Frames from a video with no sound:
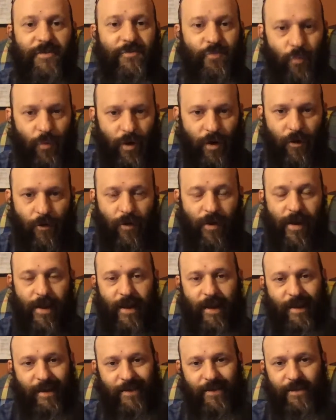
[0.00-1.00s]
will
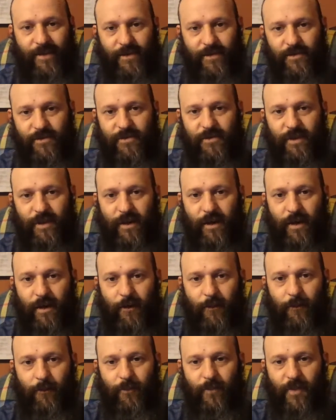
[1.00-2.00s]
and his
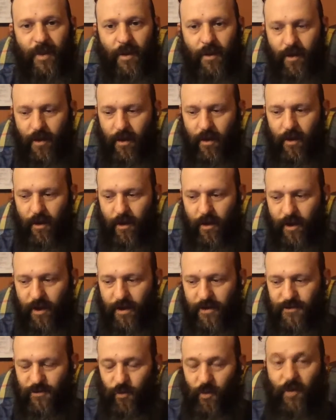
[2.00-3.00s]

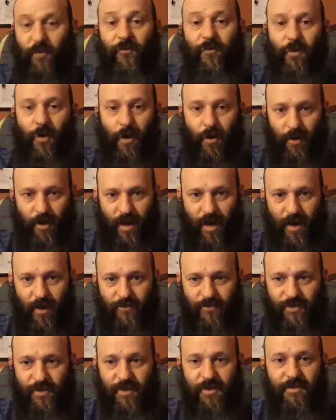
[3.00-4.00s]
will for our
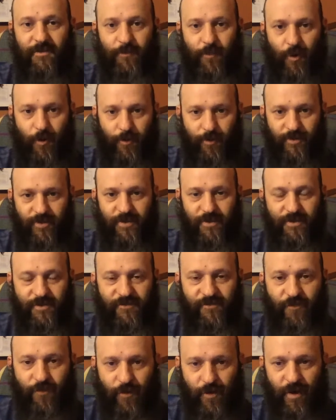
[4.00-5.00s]
lives and his purposes
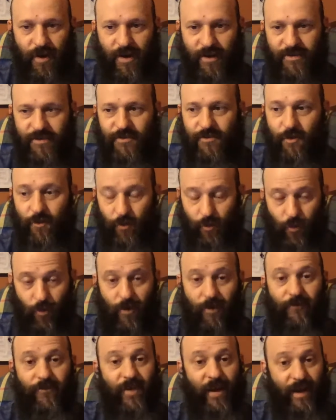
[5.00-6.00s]
for us, to
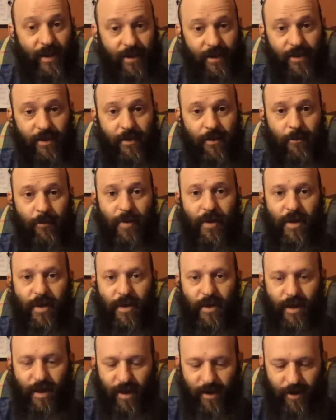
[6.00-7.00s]
glorify him
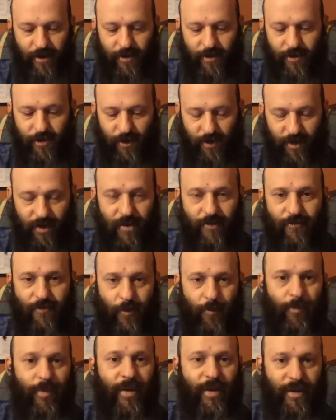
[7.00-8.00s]
and to live
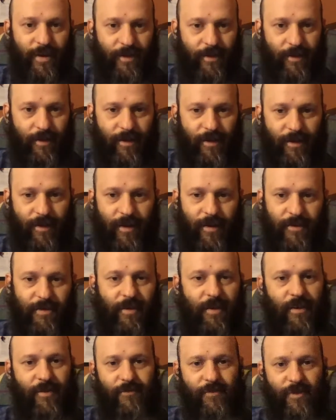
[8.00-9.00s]
obediently and
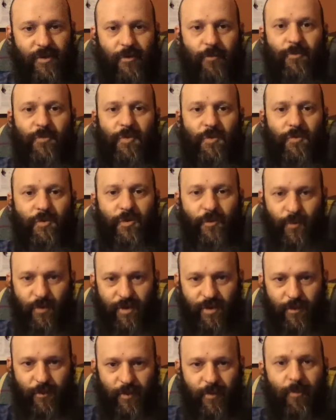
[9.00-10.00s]
to live in communion
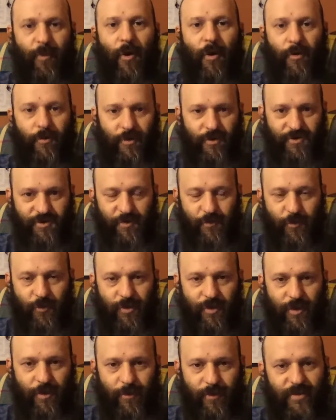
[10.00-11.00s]
with him, in partnership
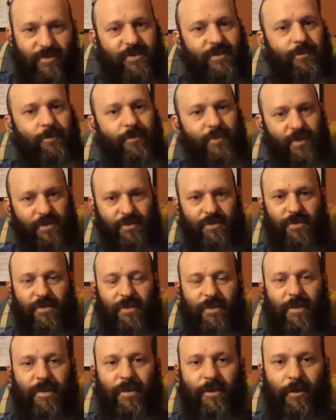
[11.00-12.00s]
with him, in submission
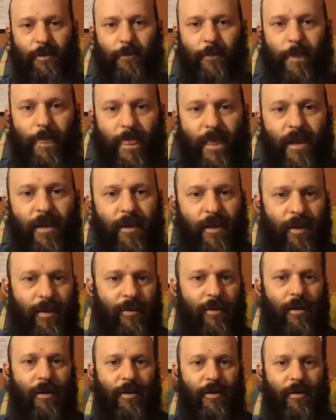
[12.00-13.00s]
to him, and
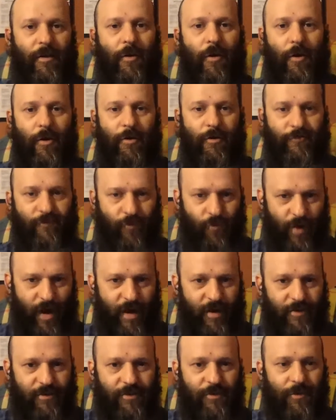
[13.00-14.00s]
a heart of
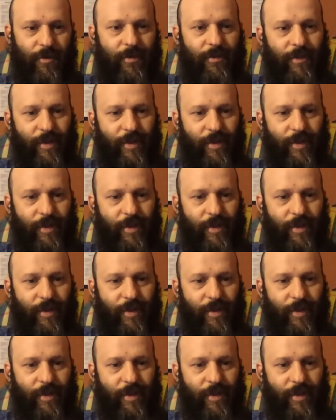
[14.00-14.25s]
gratitude and